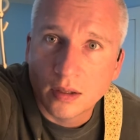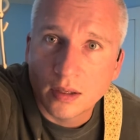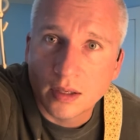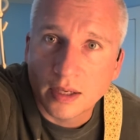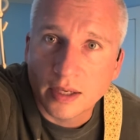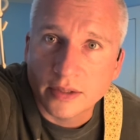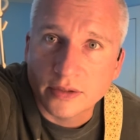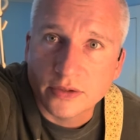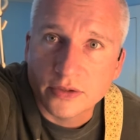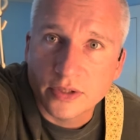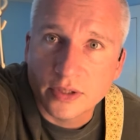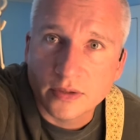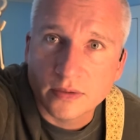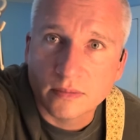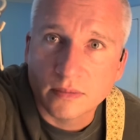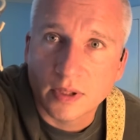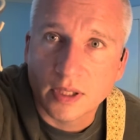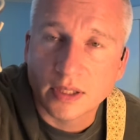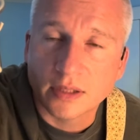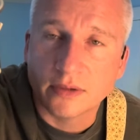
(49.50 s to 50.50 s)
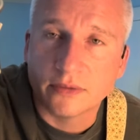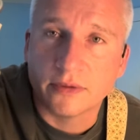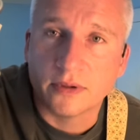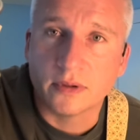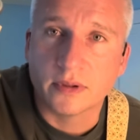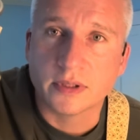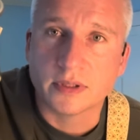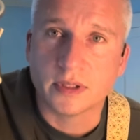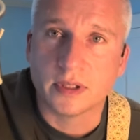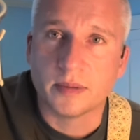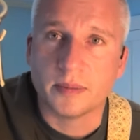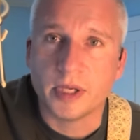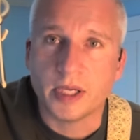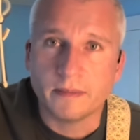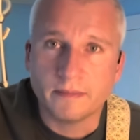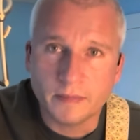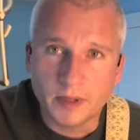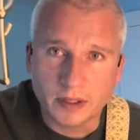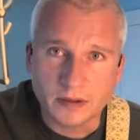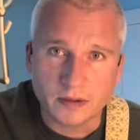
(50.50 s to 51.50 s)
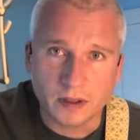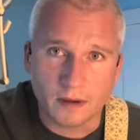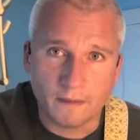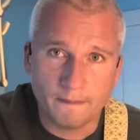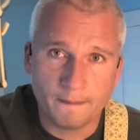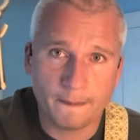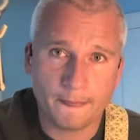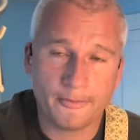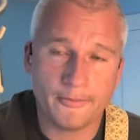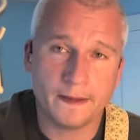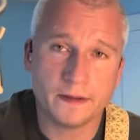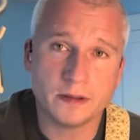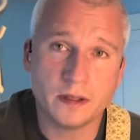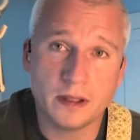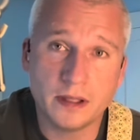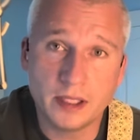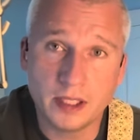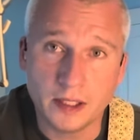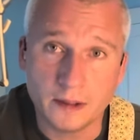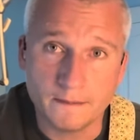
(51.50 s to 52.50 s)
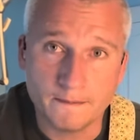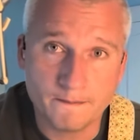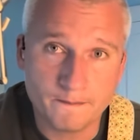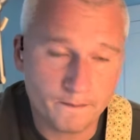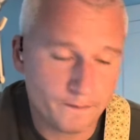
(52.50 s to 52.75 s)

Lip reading: I just want it to focus on me. That's all. That's all I need.